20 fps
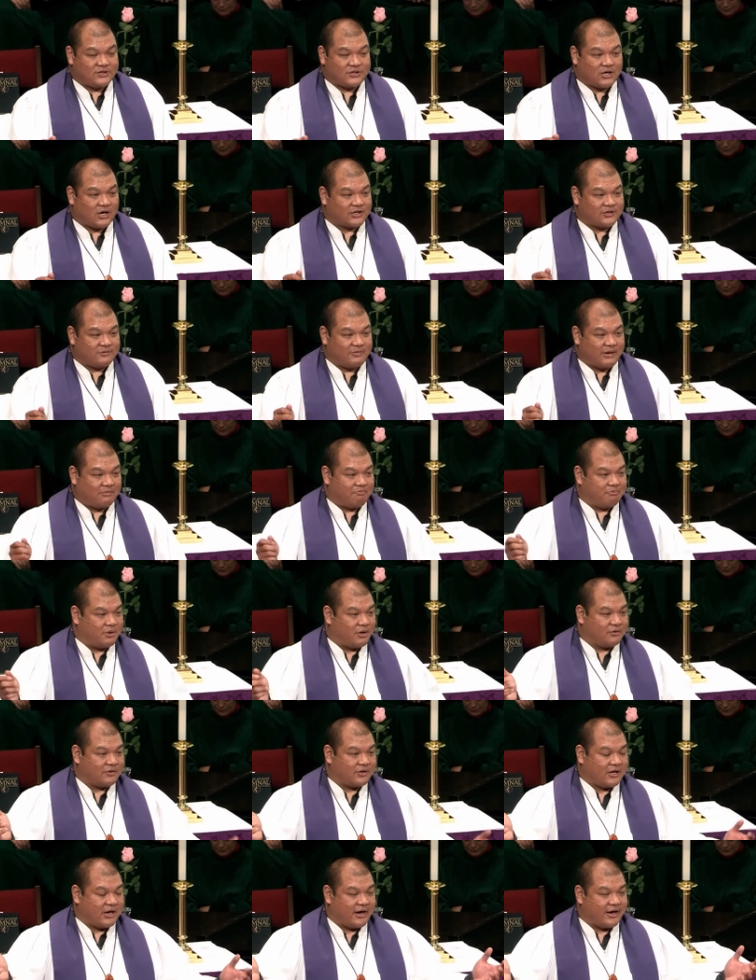he talked about
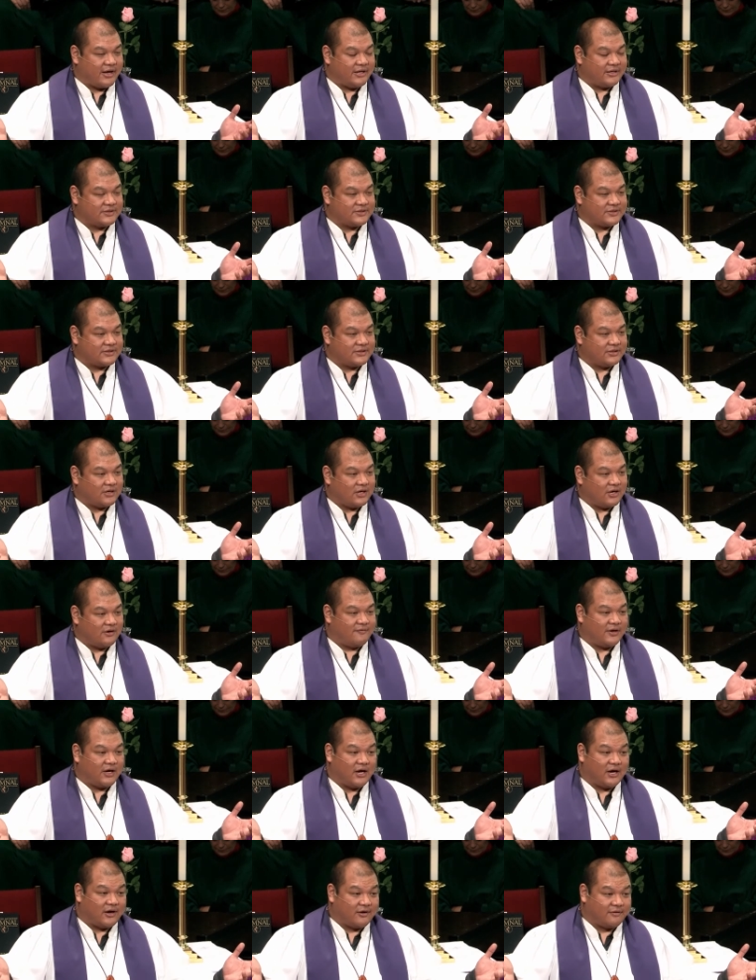both kinds of
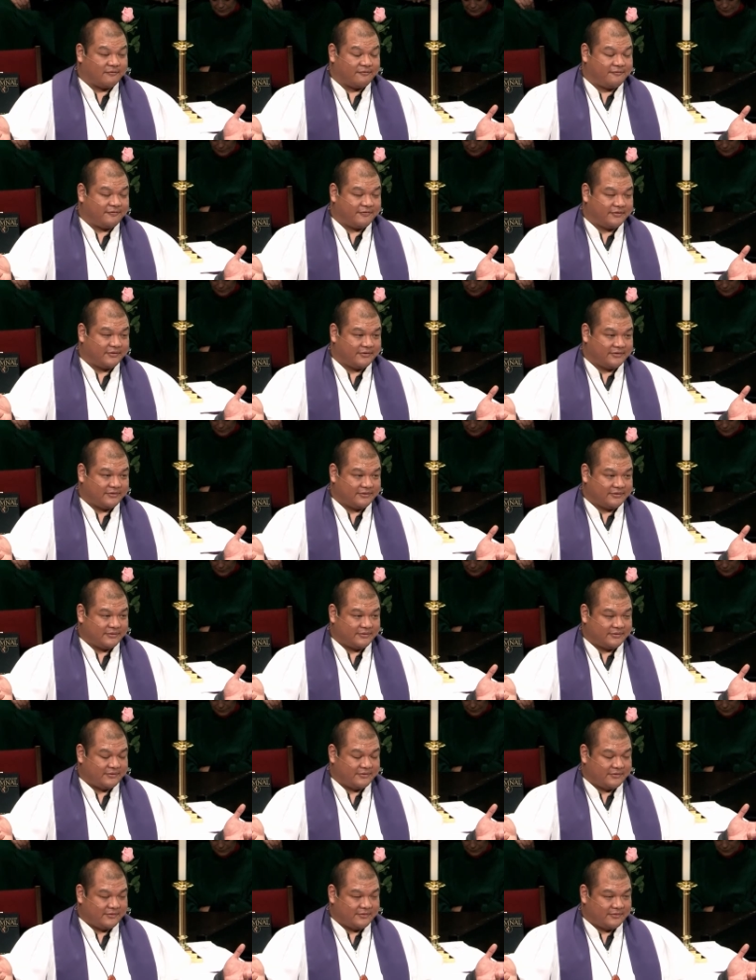of
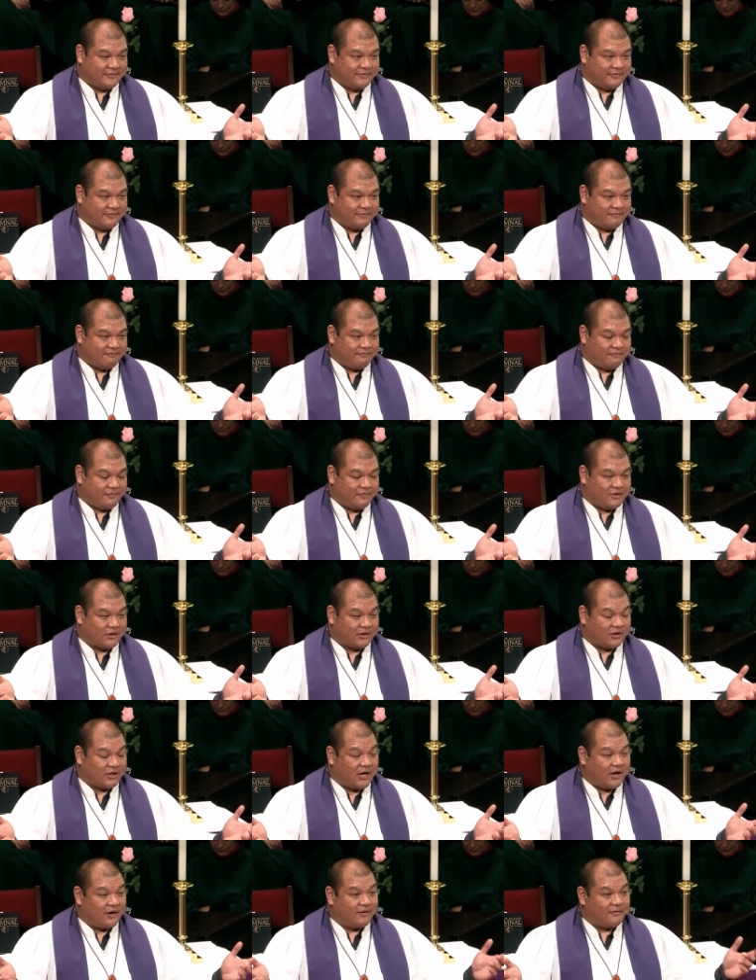the
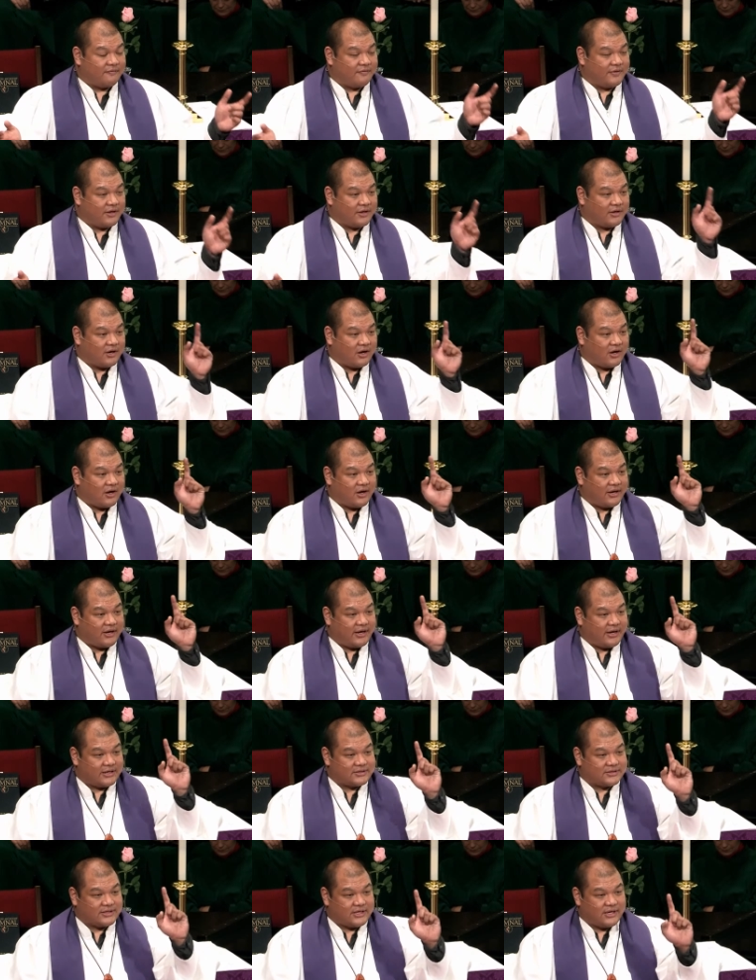love that God
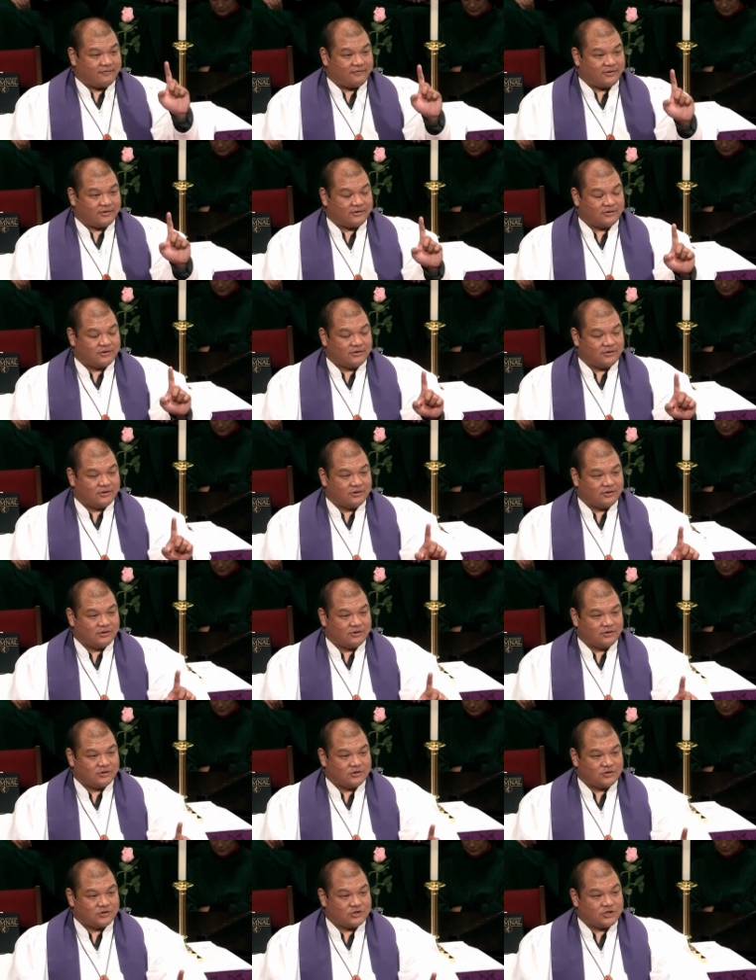has given
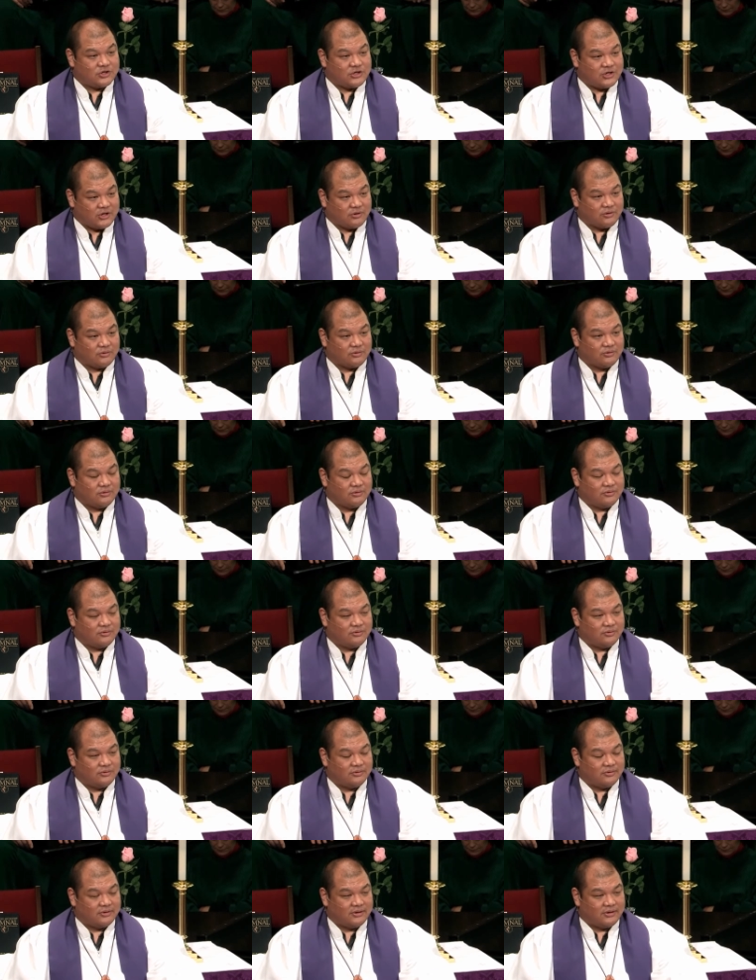to you,
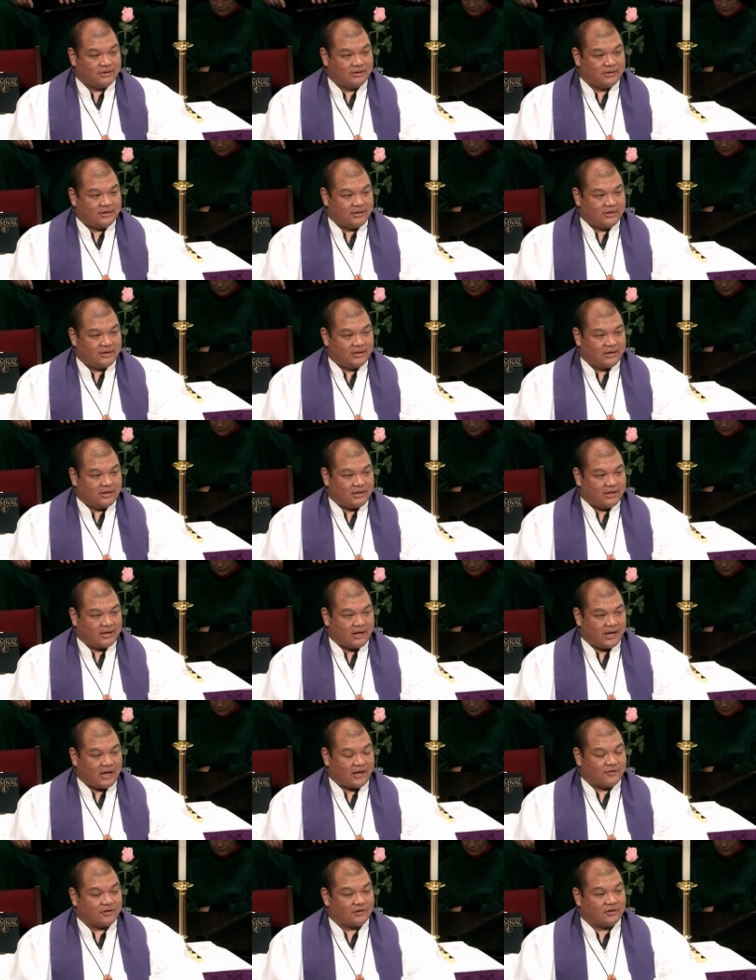
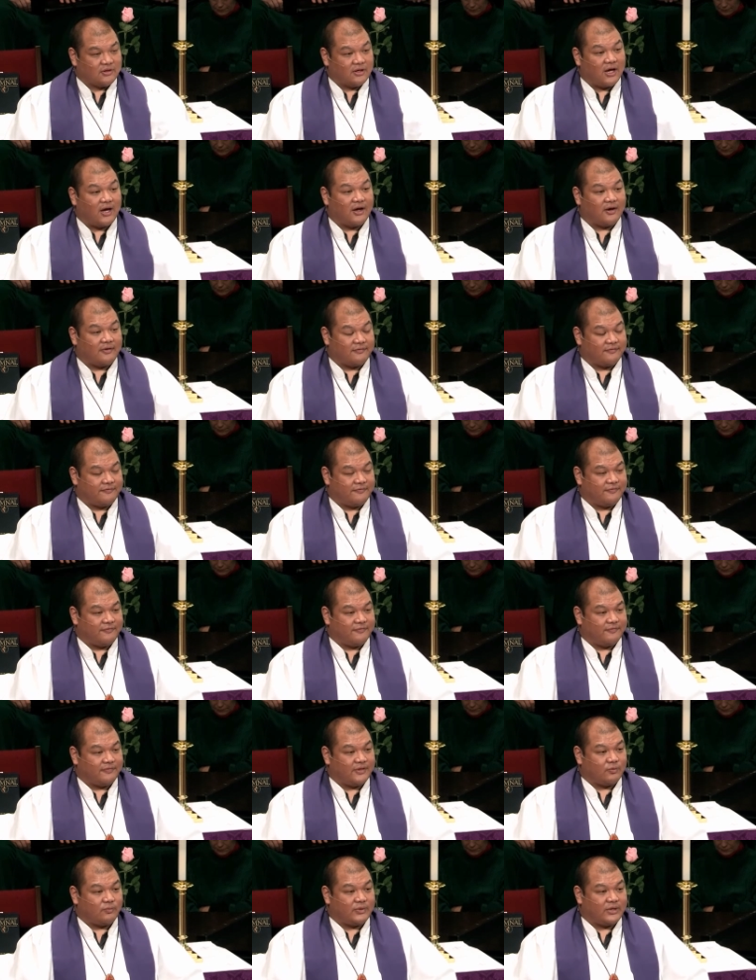and the
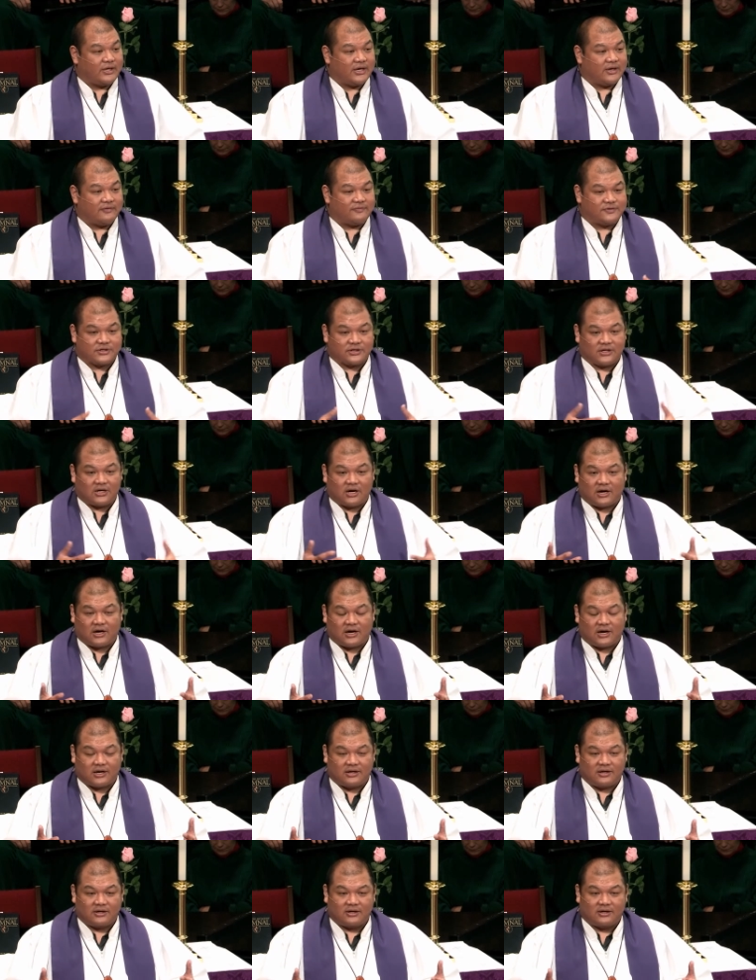love that we give to
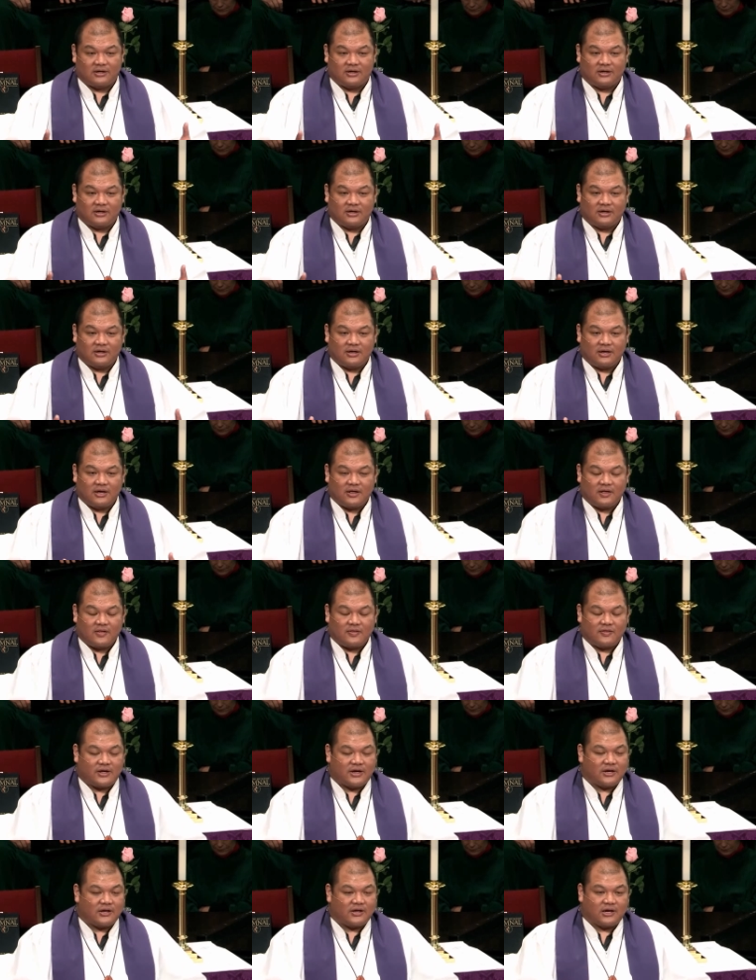God
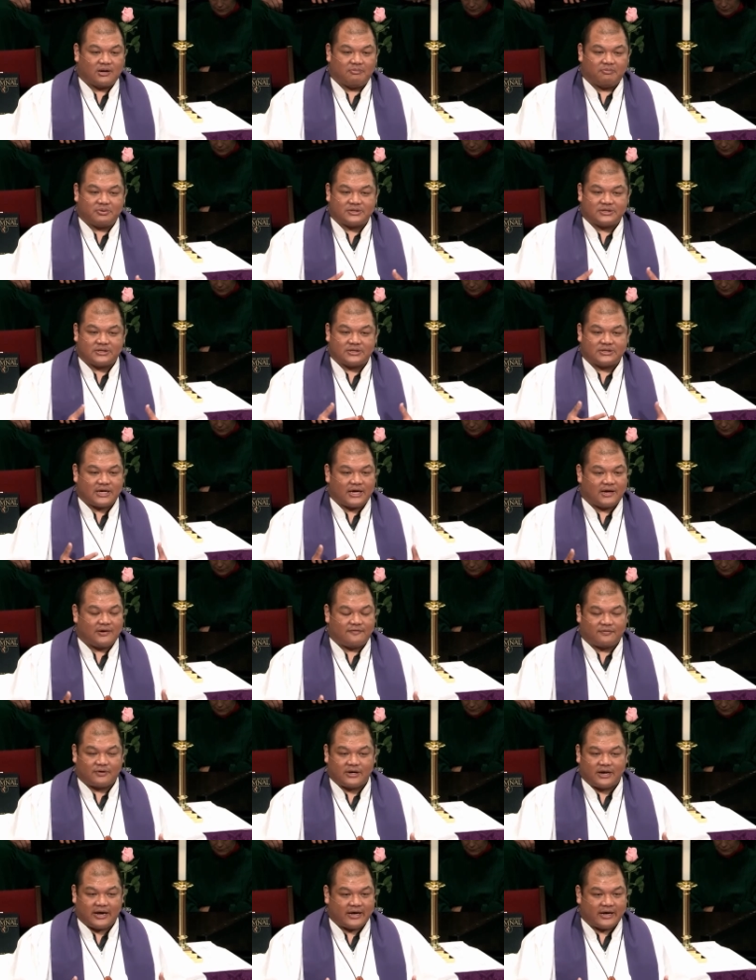that encompasses every